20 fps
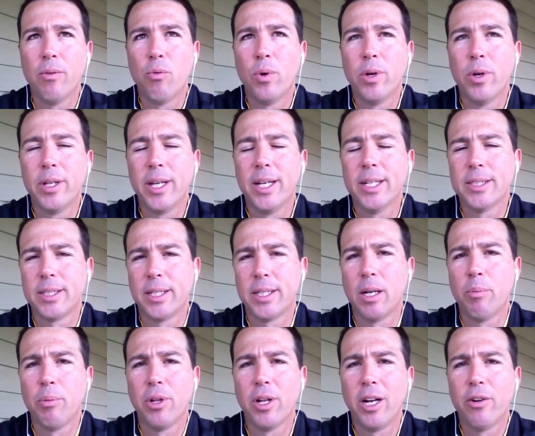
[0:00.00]
when the
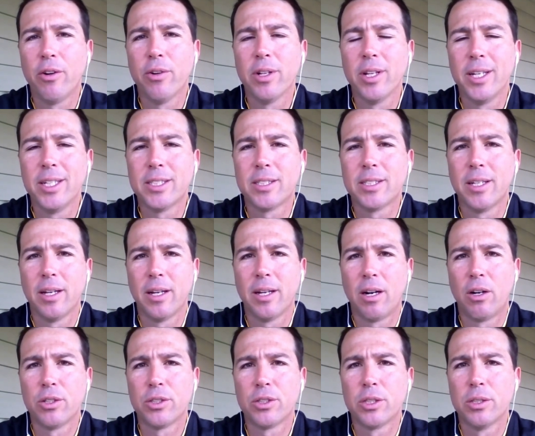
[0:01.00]
NCAA released it,
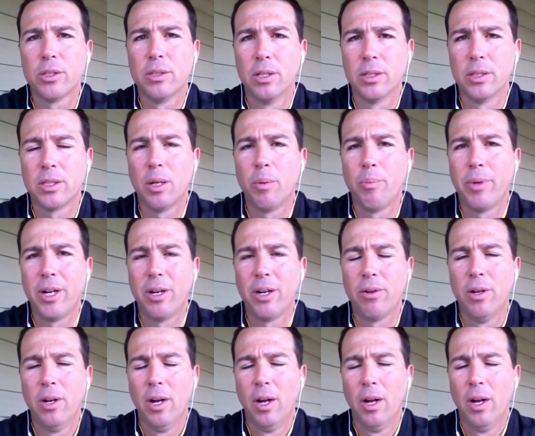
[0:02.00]
the Sun Belt,